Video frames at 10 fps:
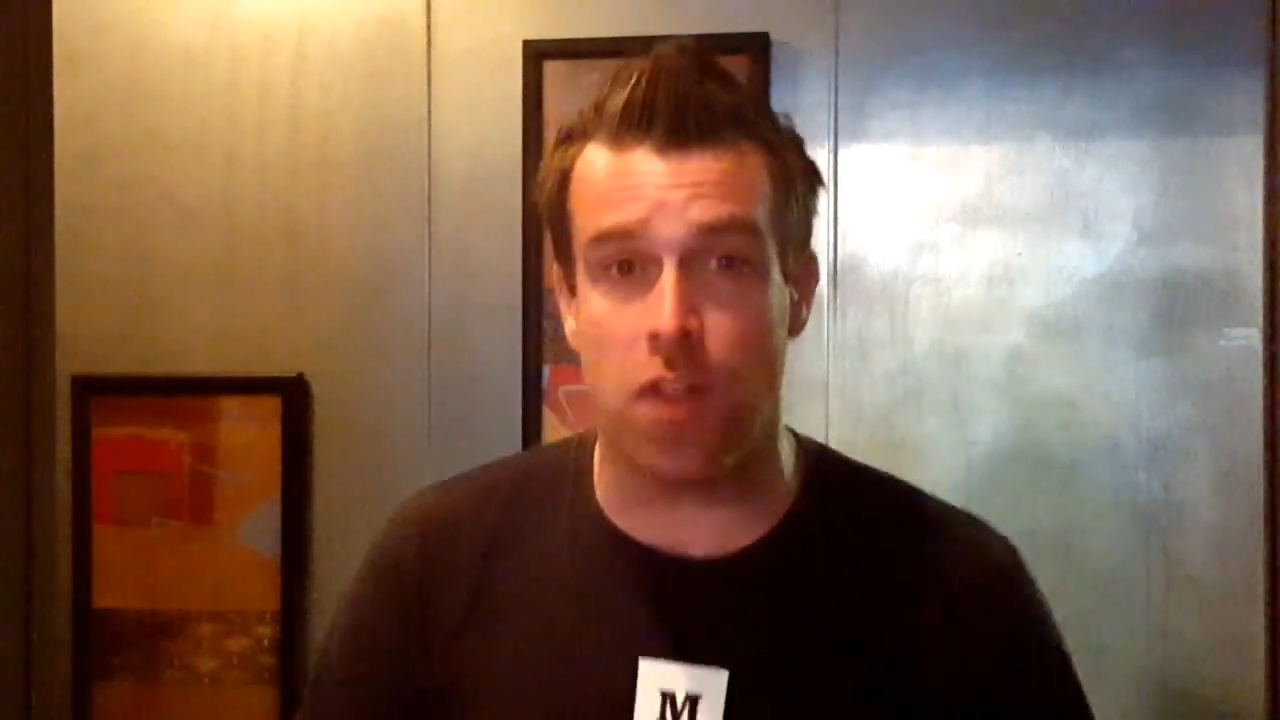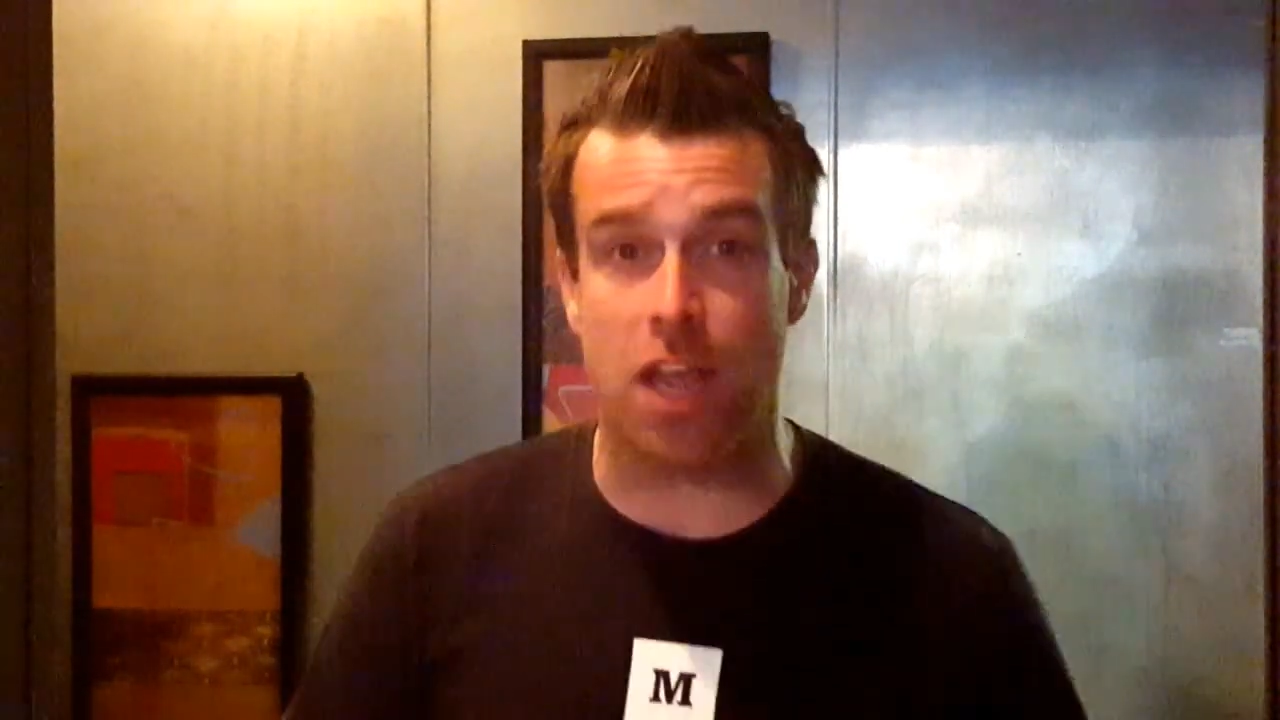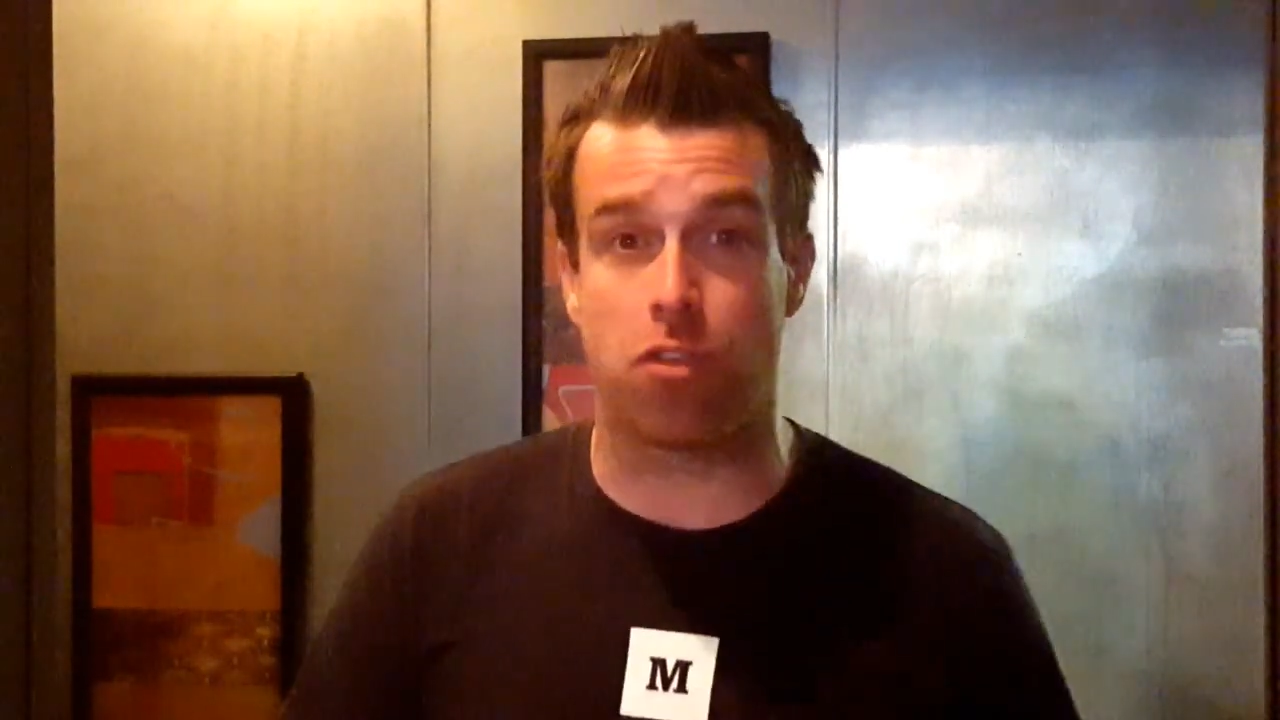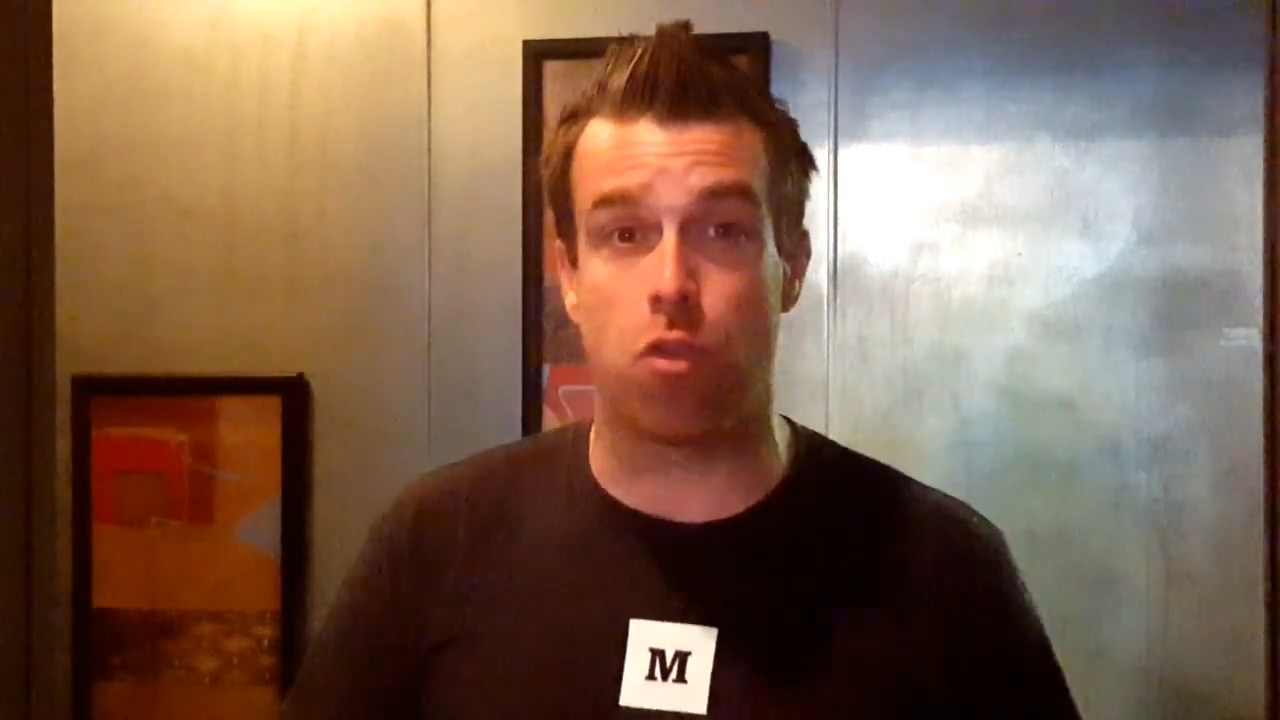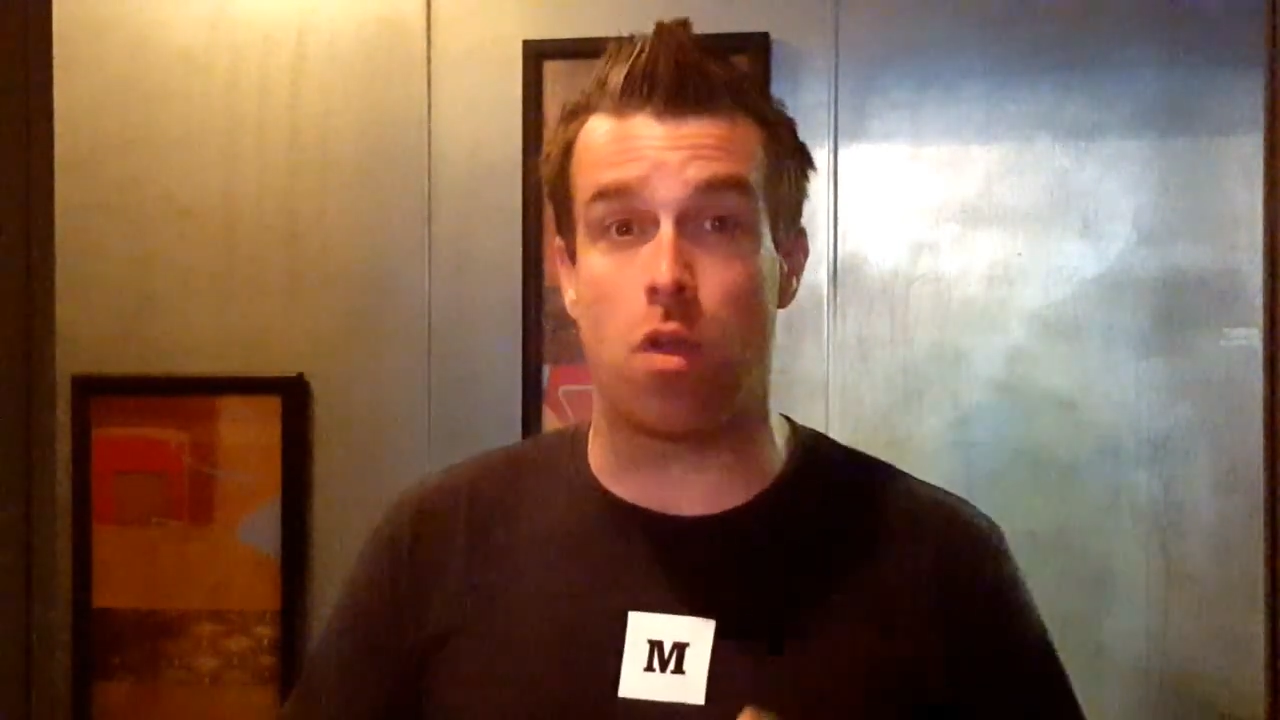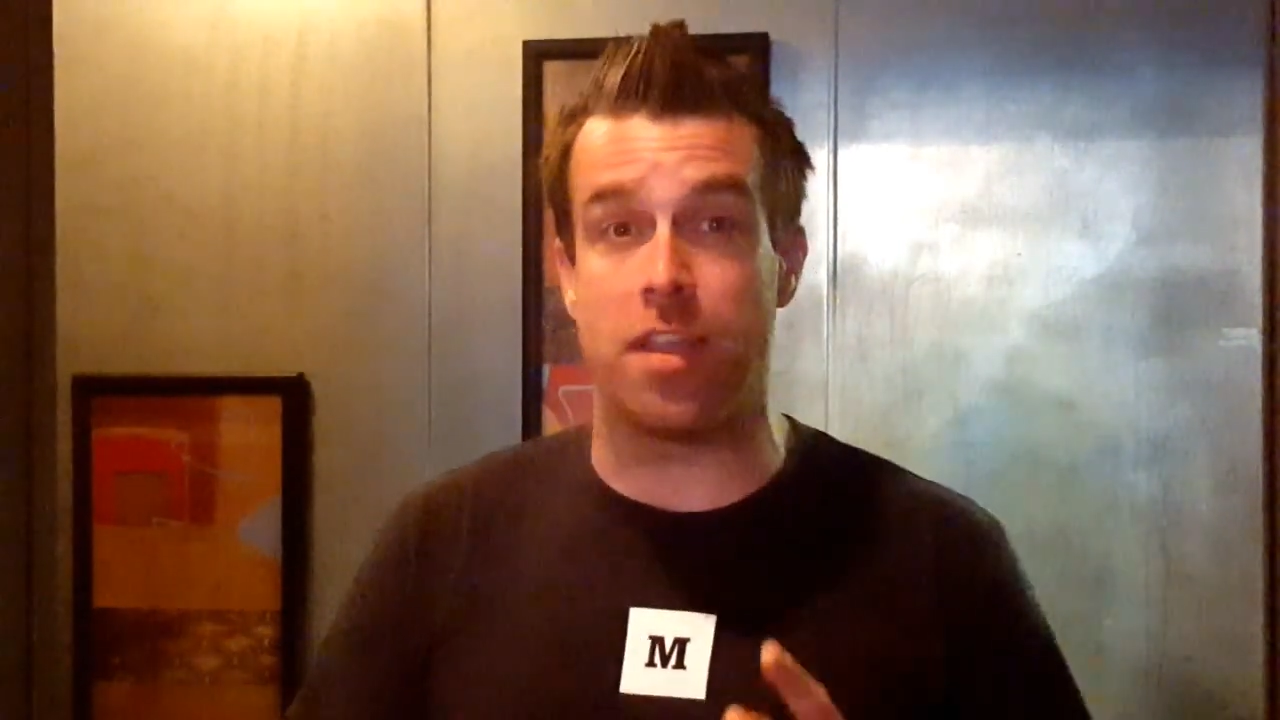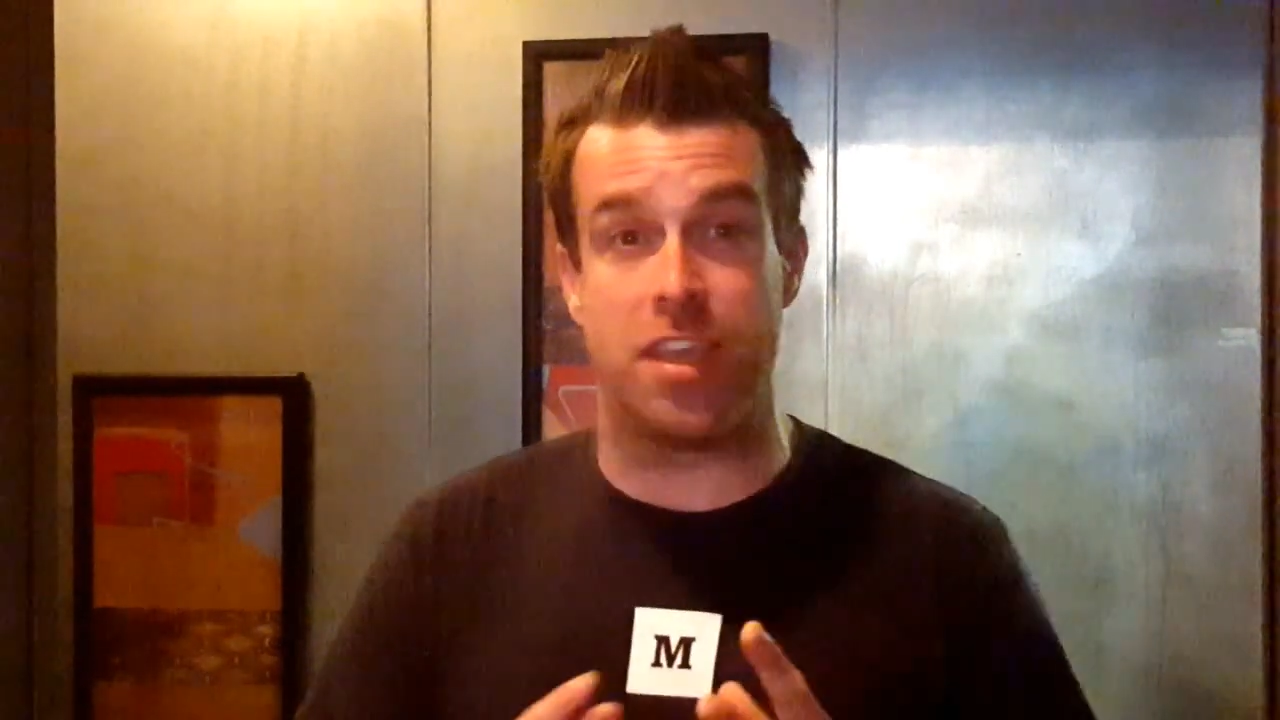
in the next